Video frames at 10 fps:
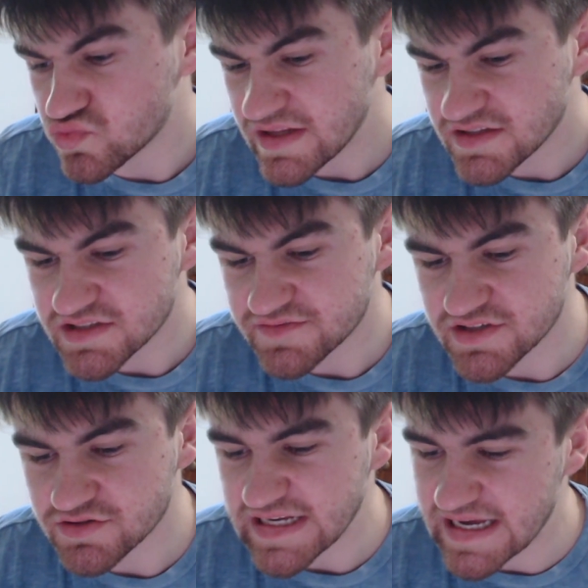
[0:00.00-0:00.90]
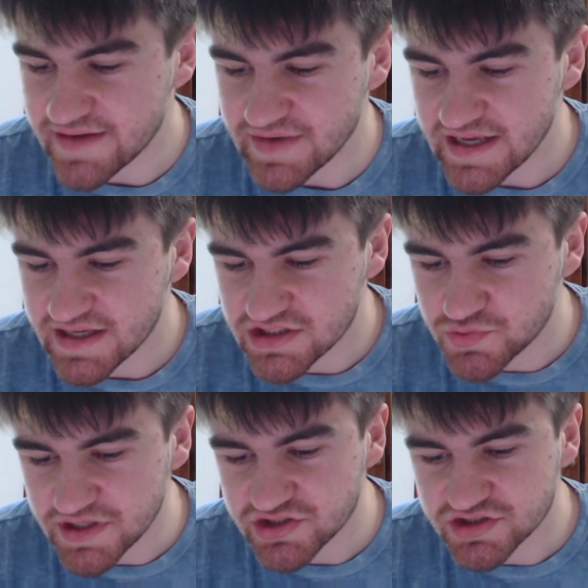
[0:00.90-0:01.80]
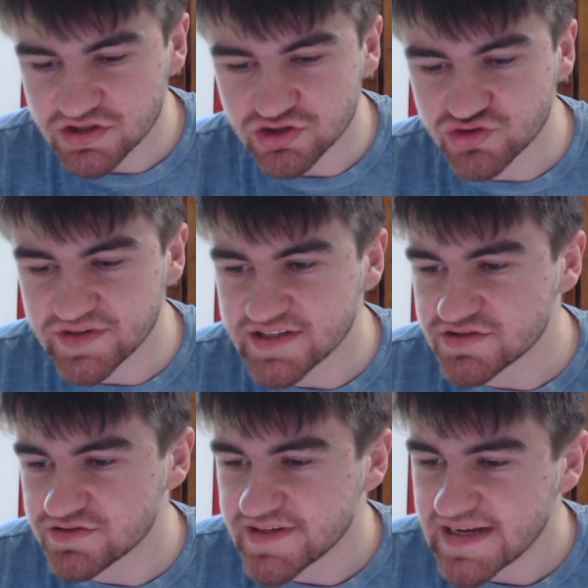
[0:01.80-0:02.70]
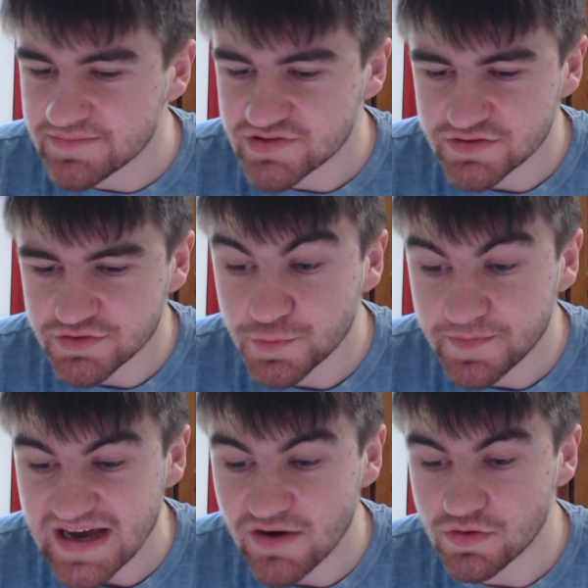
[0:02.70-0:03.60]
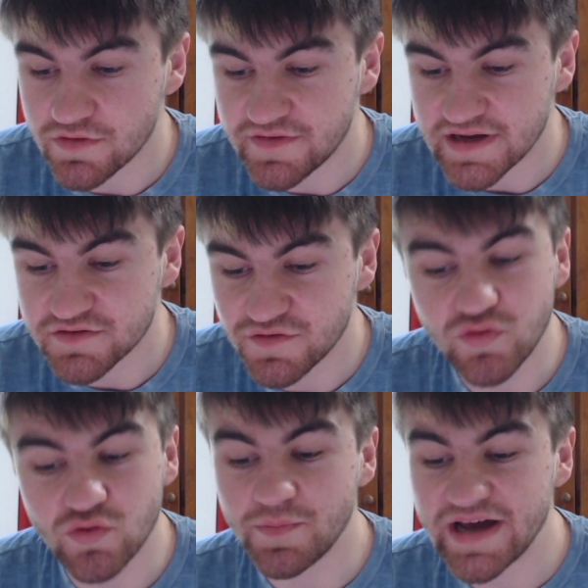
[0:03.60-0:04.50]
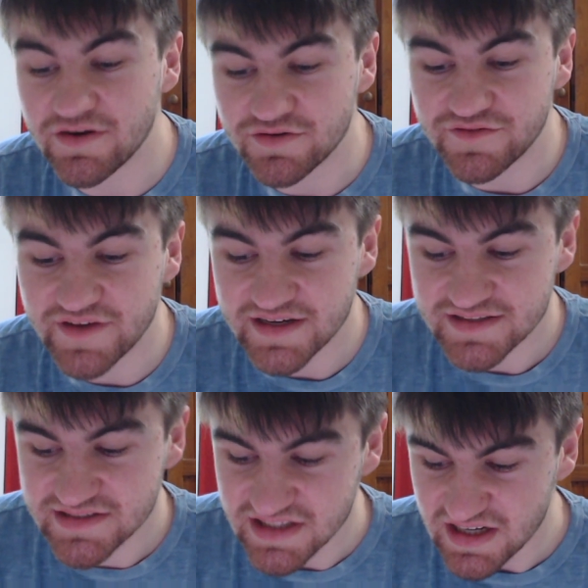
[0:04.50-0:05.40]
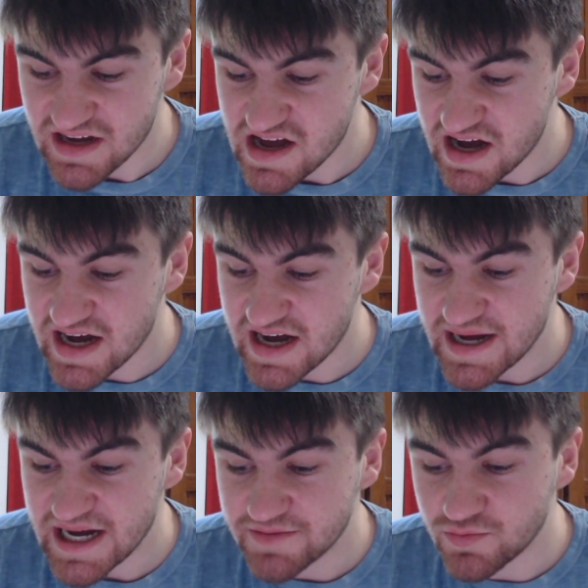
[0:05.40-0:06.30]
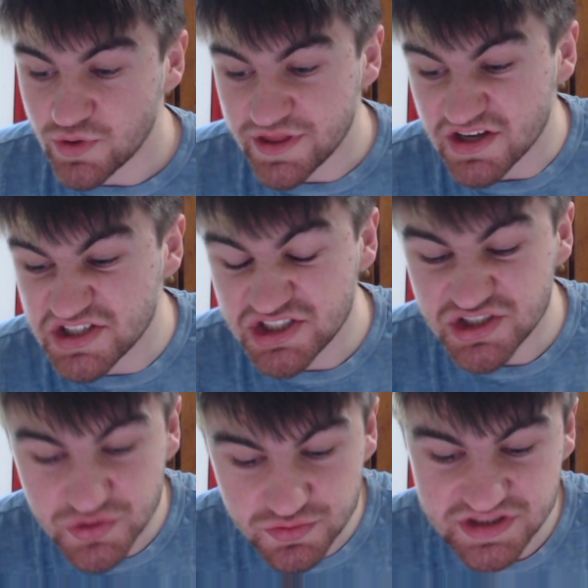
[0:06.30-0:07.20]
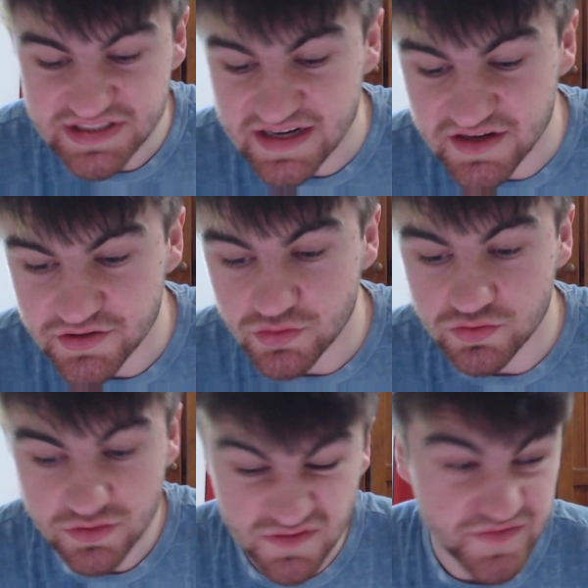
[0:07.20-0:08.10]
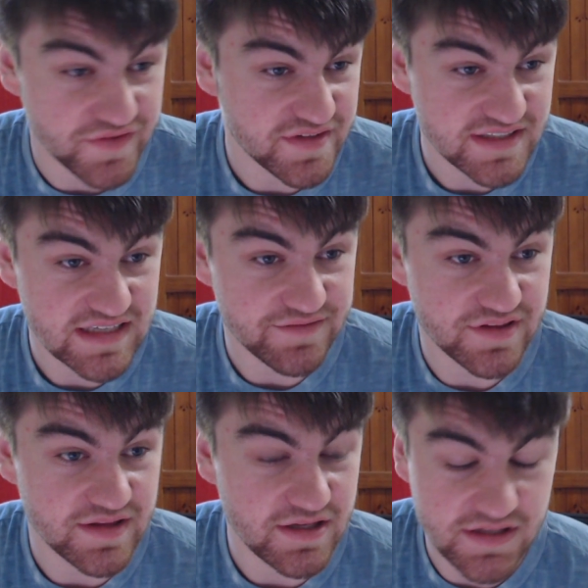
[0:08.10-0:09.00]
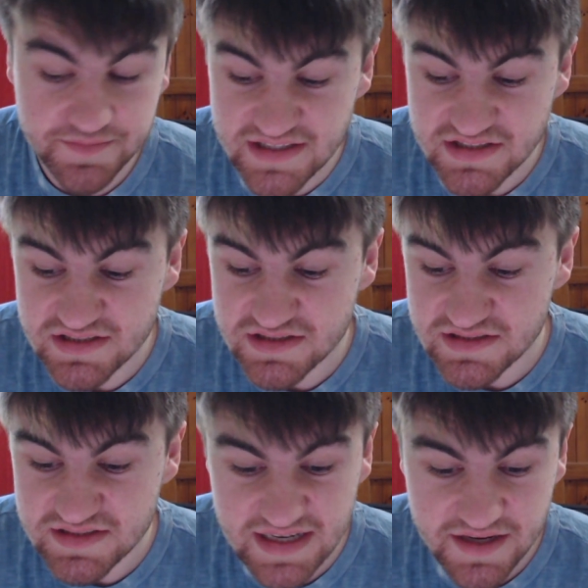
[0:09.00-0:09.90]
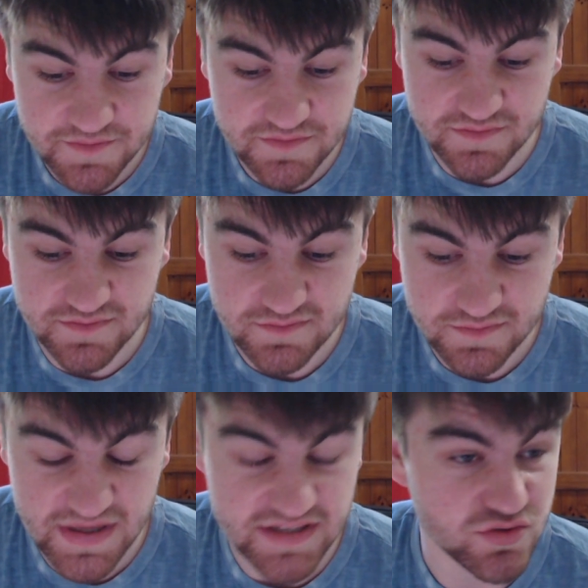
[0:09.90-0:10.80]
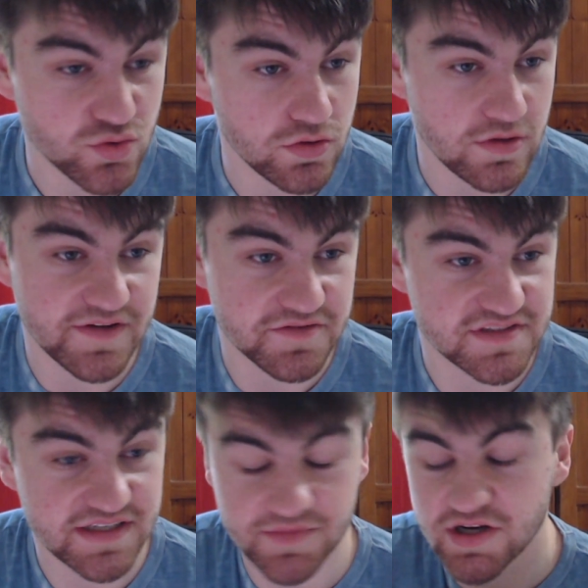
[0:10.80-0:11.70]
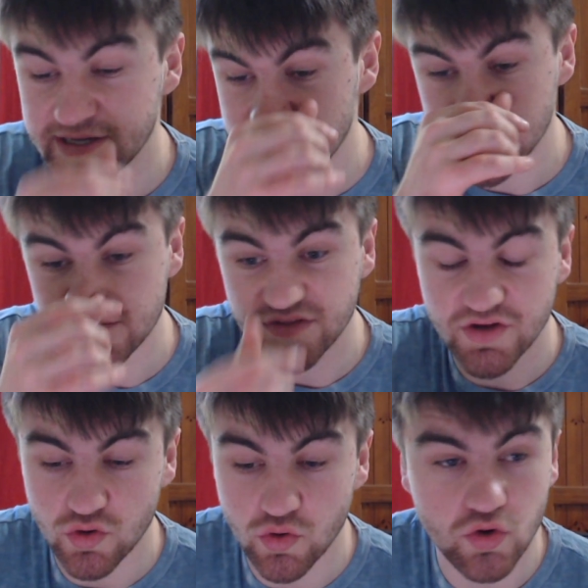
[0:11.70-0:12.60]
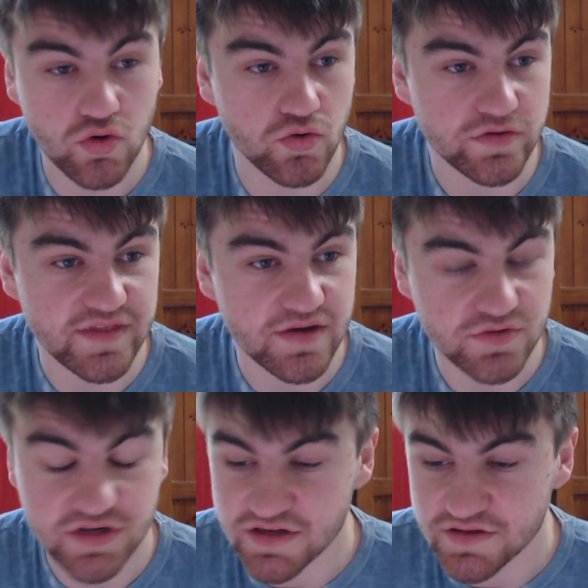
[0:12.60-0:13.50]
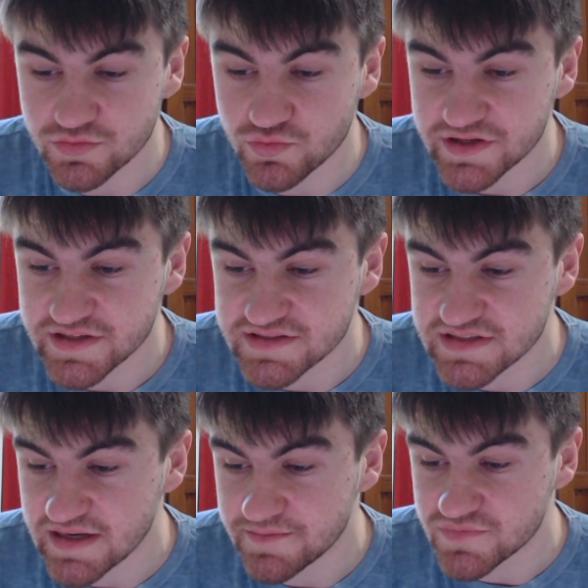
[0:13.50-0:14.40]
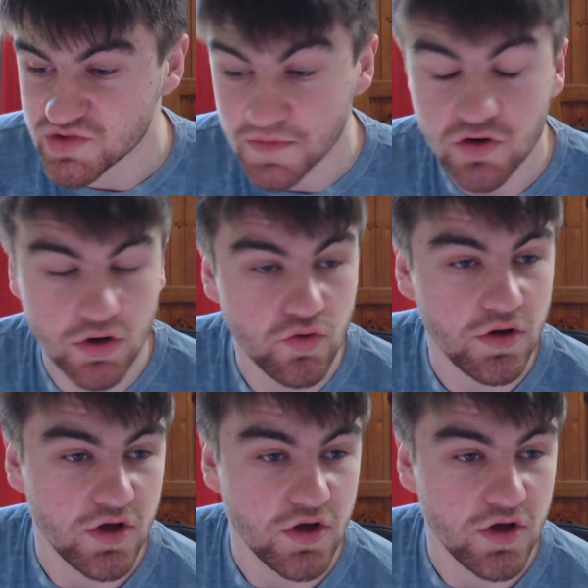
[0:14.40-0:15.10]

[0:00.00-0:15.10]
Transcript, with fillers: relatively good game and we just got treated to the absolute Bower effect or Bower effects um, with a huge second quarter of 57, the best second best quarter I've ever seen behind the, the whole quarter that we're going to witness um, tomorrow